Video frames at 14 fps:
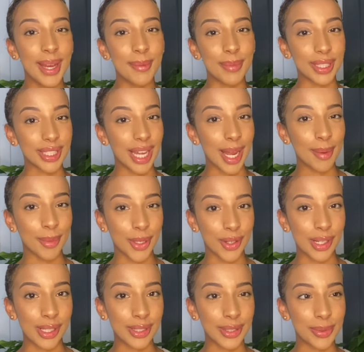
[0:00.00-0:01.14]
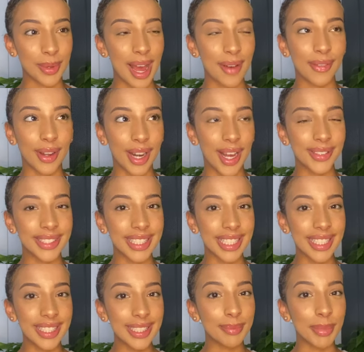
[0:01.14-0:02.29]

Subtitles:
because I am curious to what everyone else thinks,